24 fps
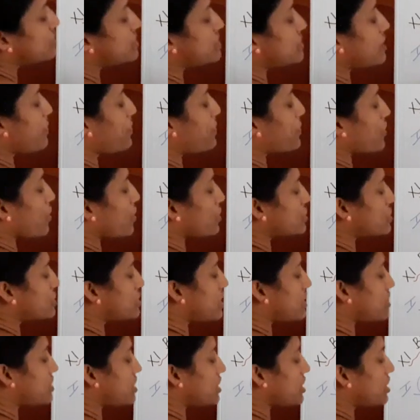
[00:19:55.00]
is the
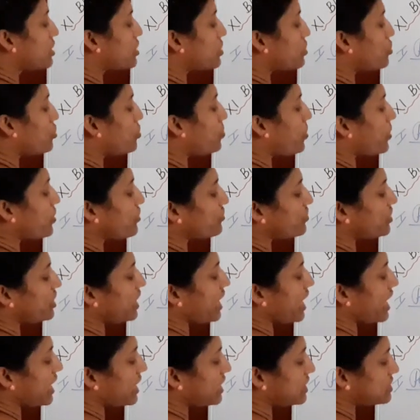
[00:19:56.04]
prosthetic group of
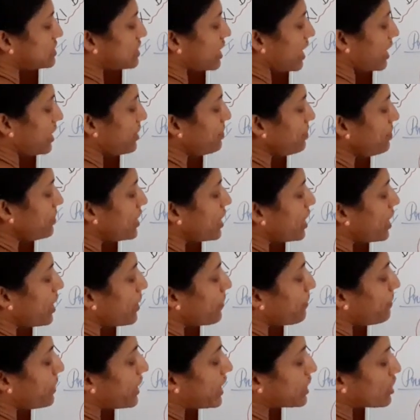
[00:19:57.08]
the enzyme
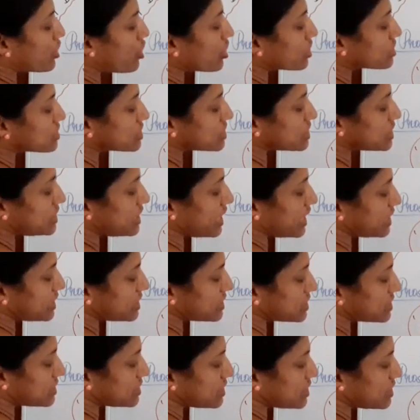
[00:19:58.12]

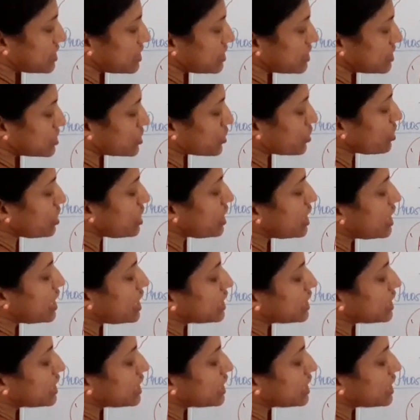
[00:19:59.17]
peroxidase. So,